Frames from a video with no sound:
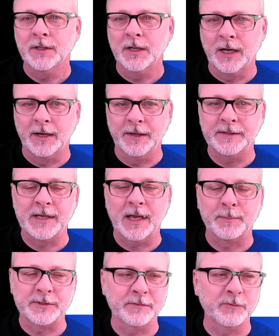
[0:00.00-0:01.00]

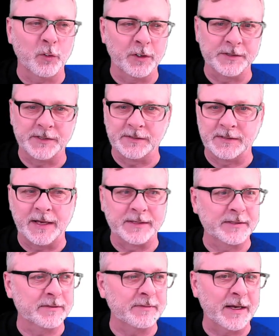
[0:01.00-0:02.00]
examples of tortoises.
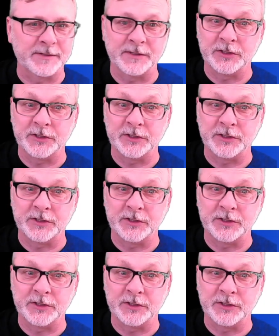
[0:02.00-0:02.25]
That's the